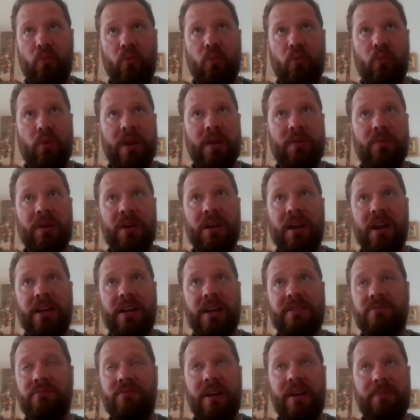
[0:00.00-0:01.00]
we would like
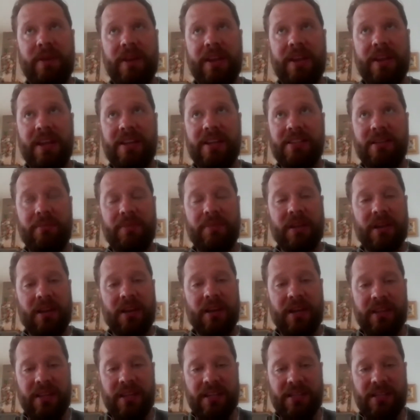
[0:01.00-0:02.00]
to replicate something
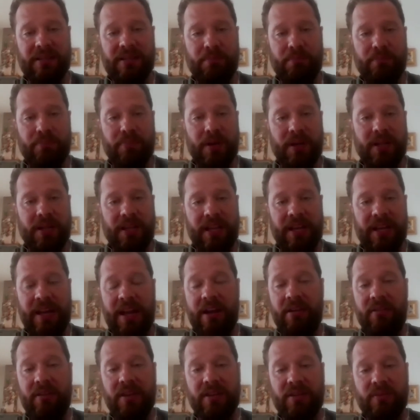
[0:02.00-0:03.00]
like this, but in
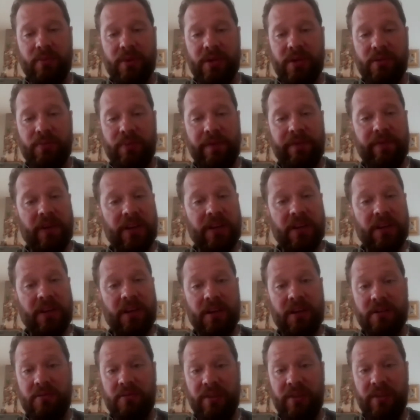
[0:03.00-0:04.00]
areas which we find
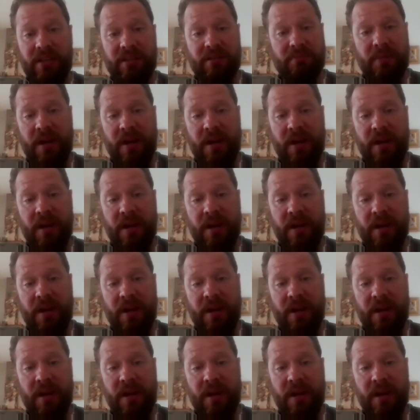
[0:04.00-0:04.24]
hard to reach.